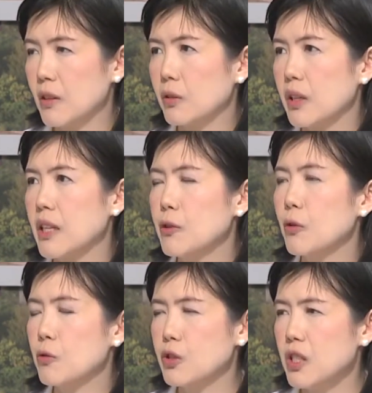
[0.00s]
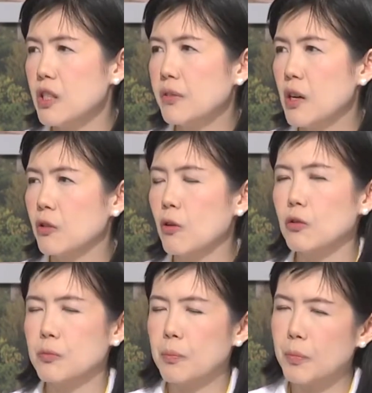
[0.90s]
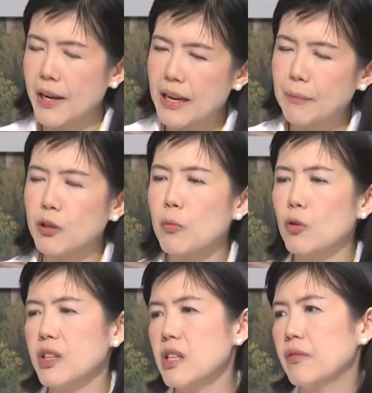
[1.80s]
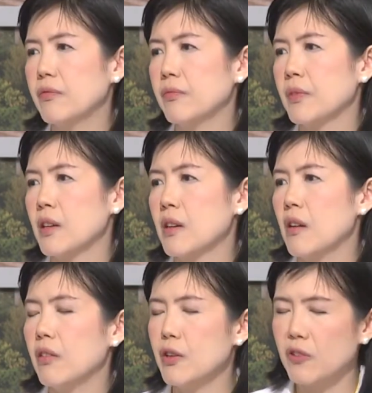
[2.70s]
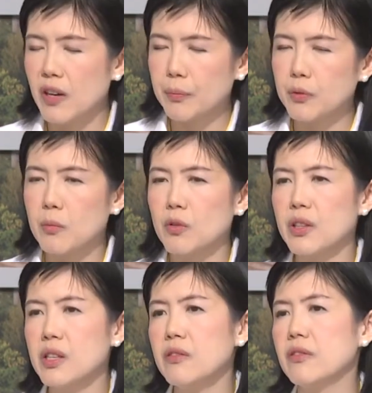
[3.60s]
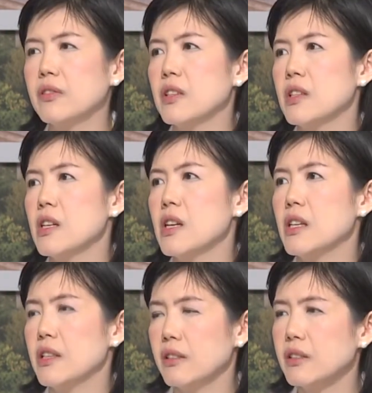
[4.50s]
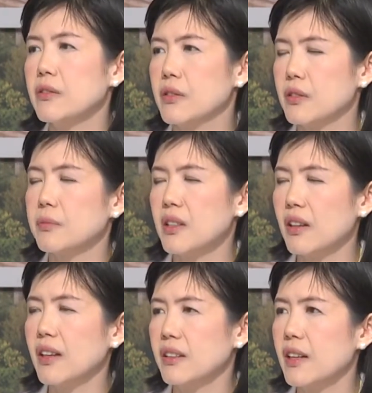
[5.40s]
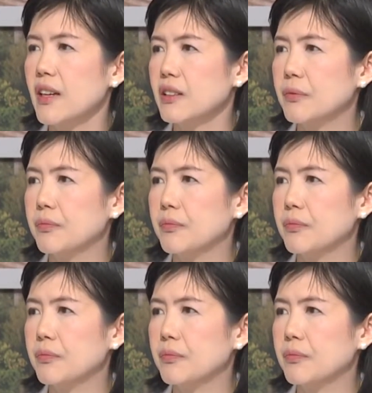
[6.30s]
Okay, neurology called brain abnormally, liver abnormally. Yes, something like that.